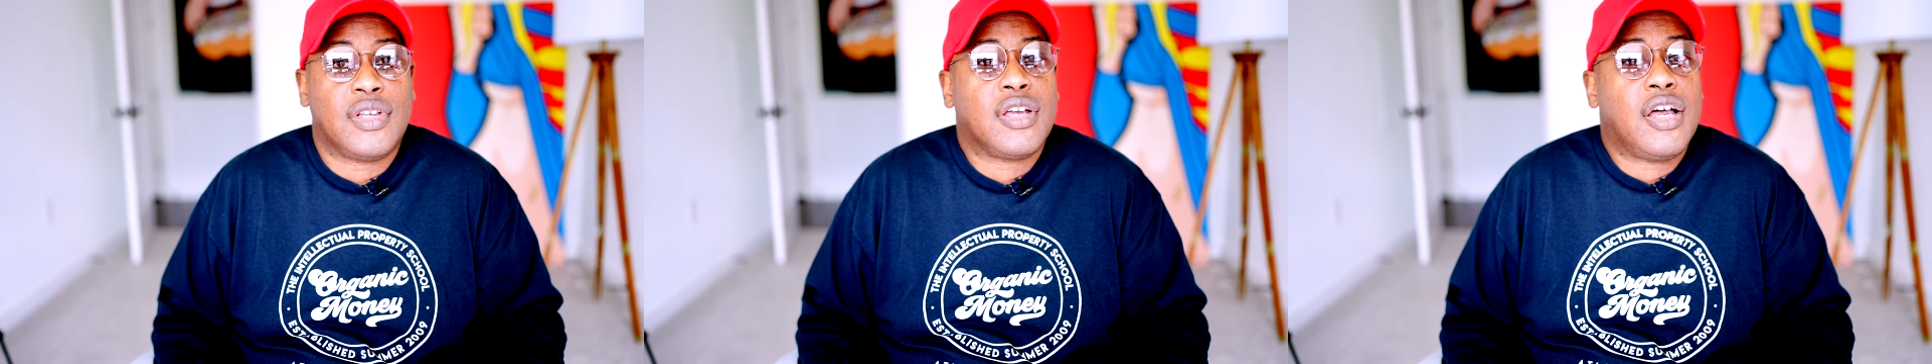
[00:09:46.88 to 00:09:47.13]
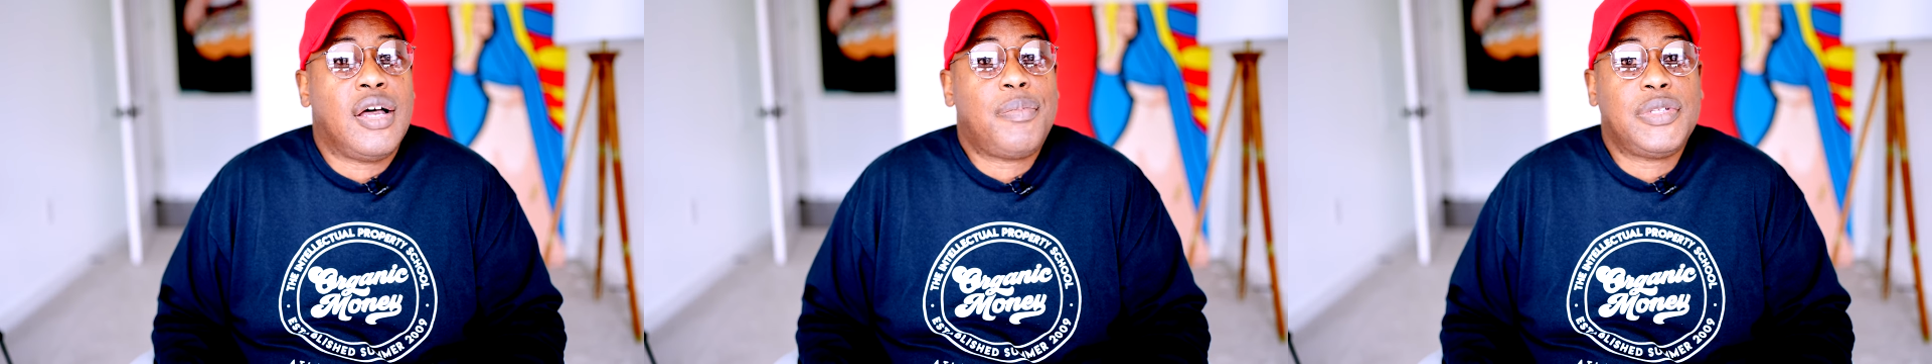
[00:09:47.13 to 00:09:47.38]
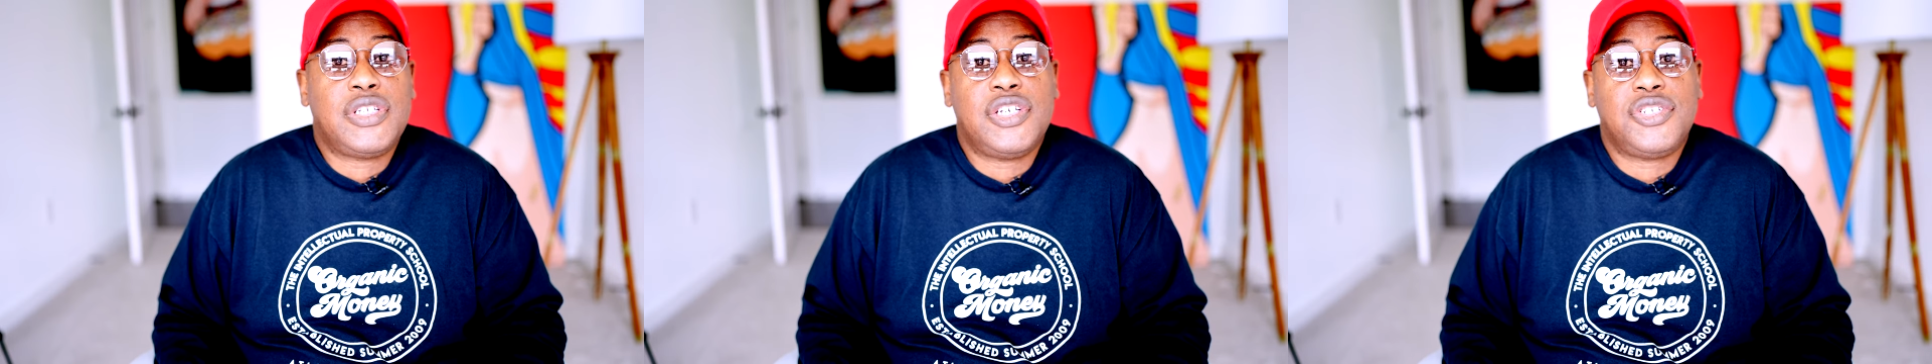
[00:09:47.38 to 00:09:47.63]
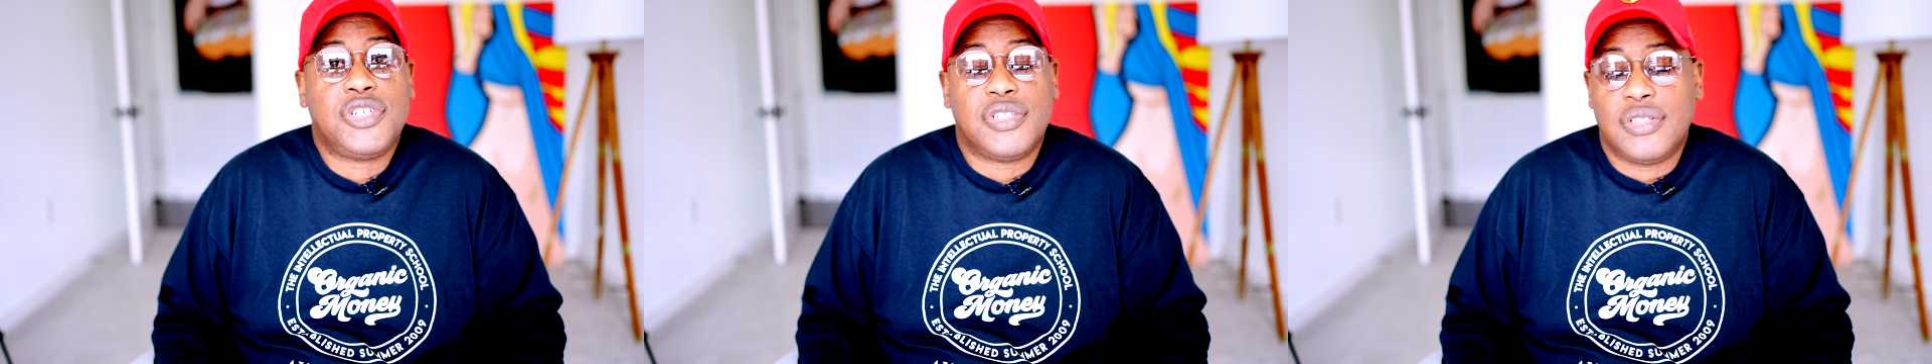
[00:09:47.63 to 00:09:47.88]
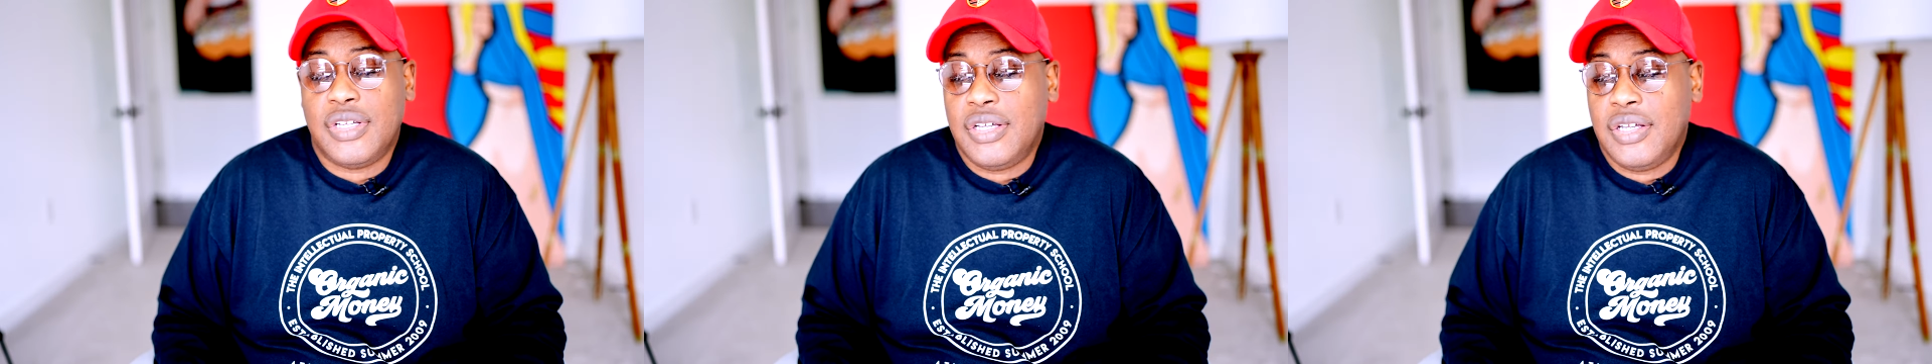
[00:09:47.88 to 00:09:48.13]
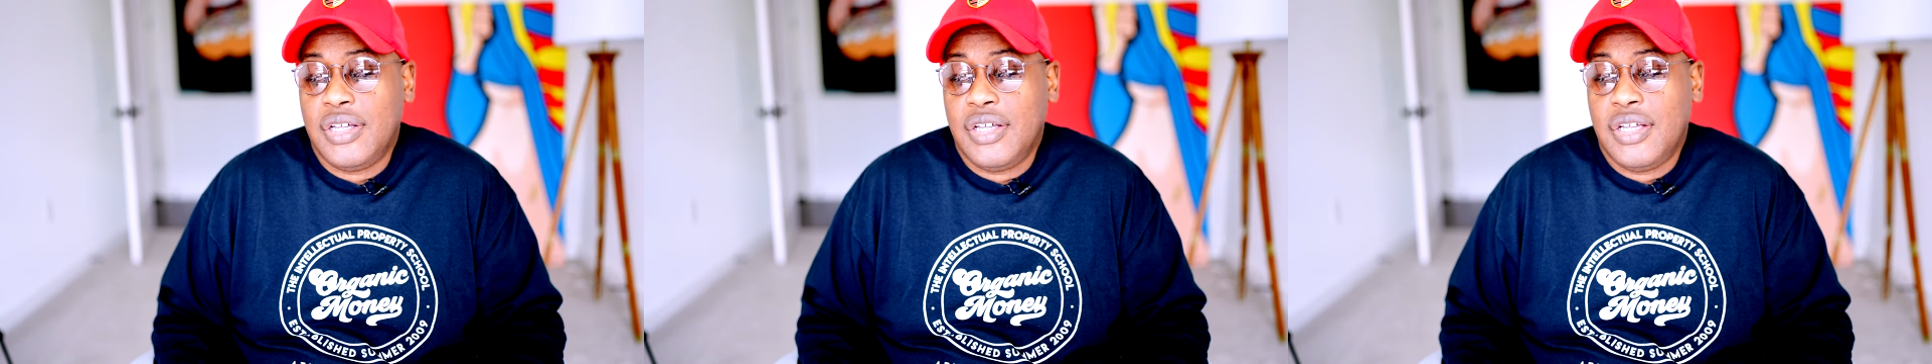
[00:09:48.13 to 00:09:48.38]
Competition.
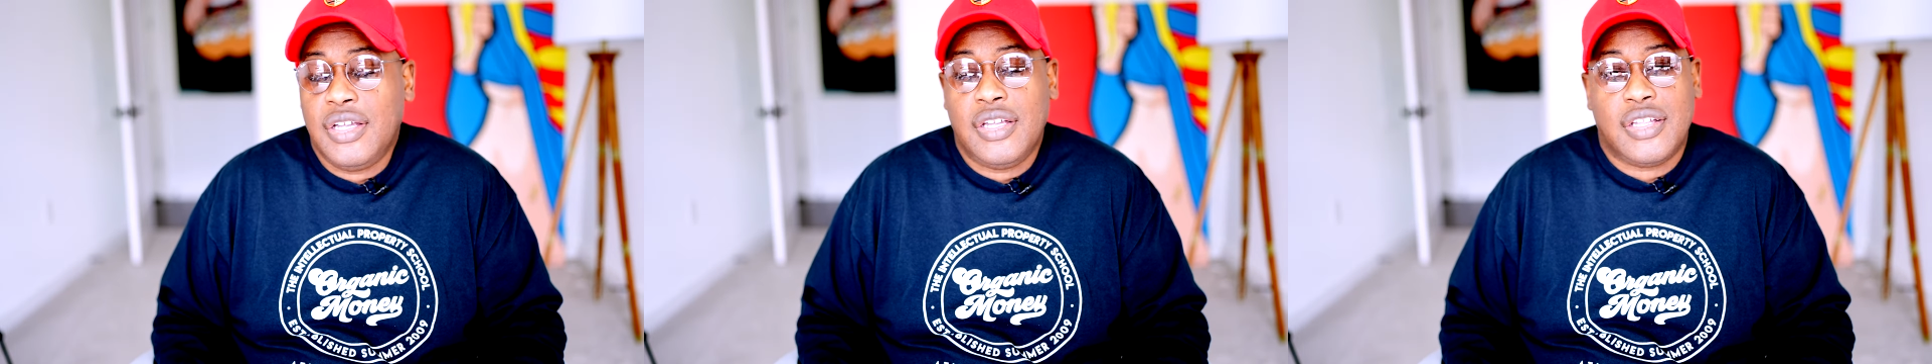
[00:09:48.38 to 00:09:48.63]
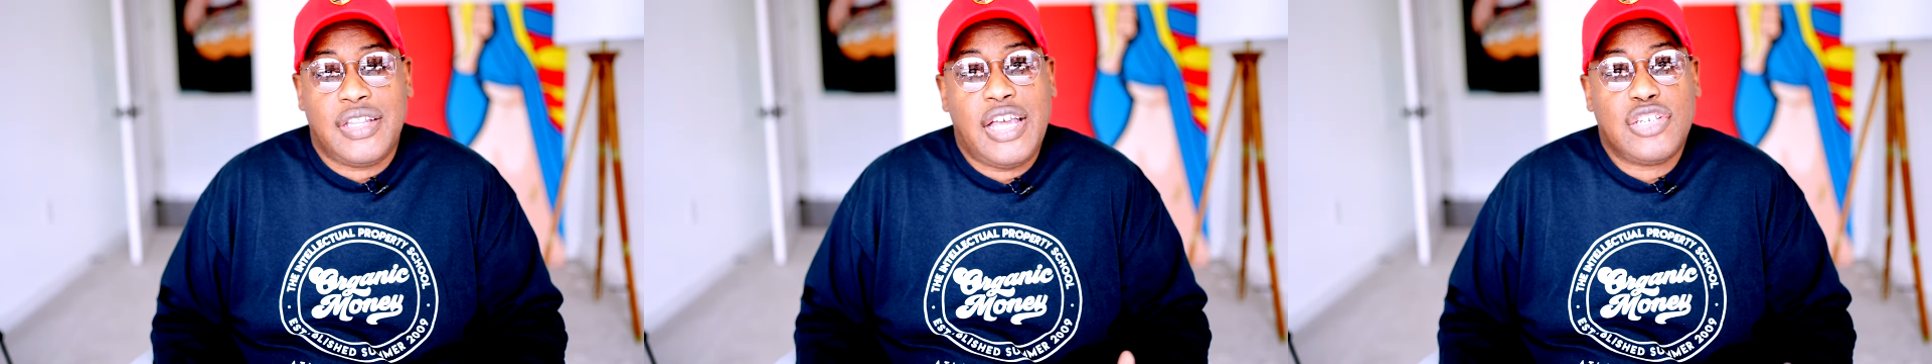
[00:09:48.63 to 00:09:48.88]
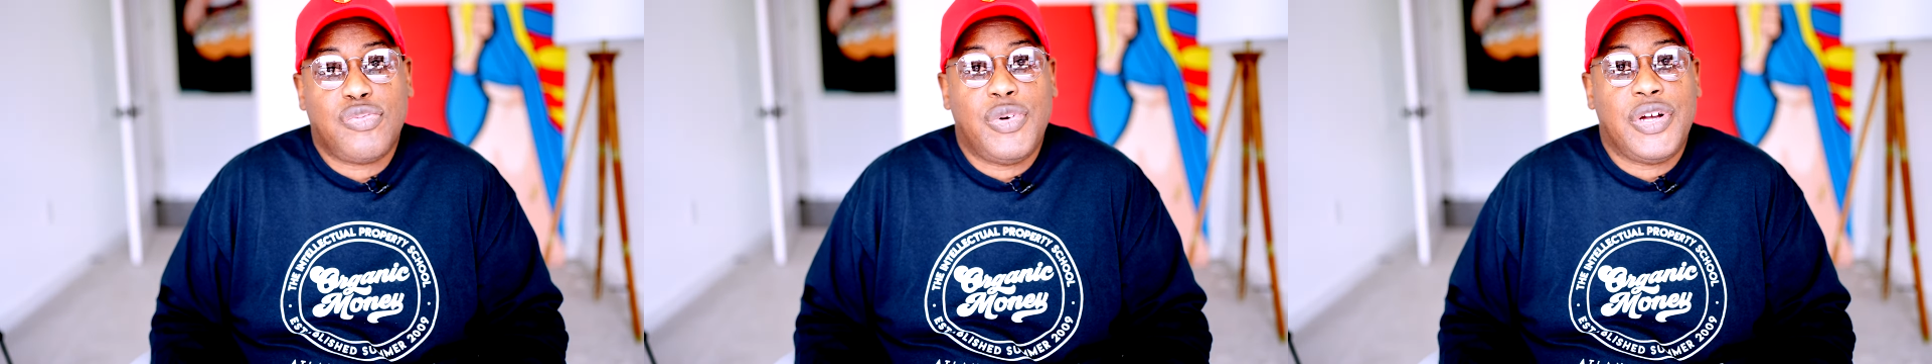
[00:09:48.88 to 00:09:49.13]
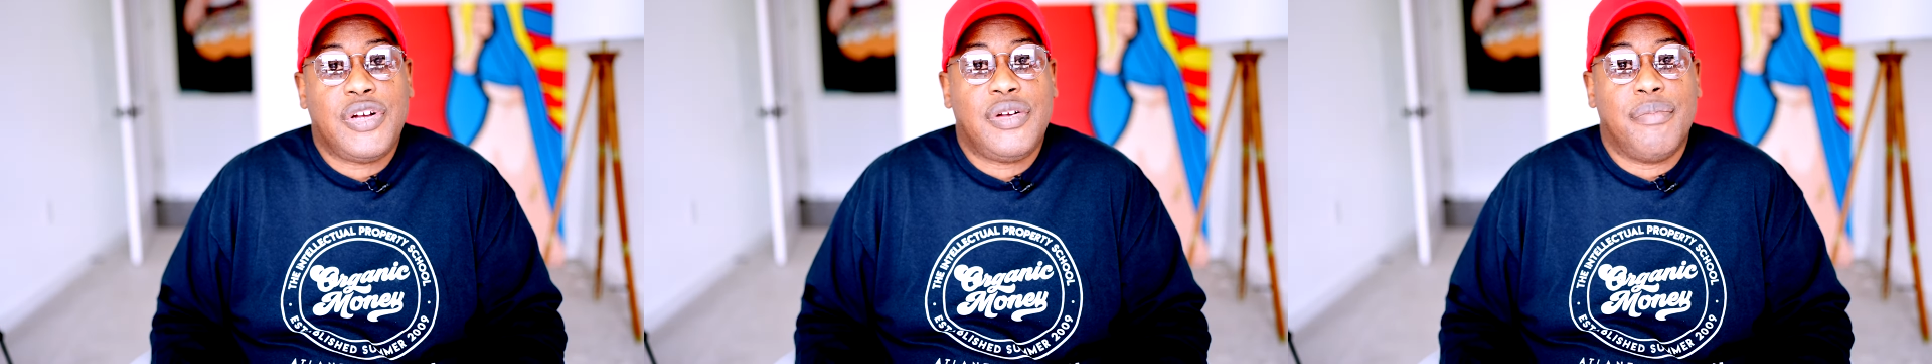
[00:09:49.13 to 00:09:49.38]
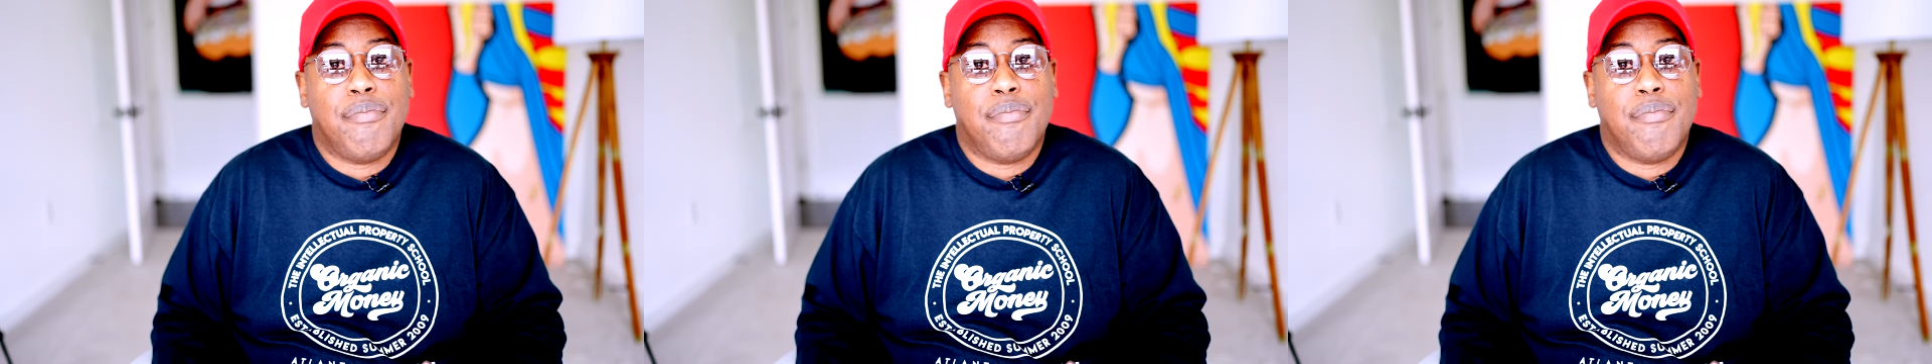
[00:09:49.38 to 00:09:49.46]
That's where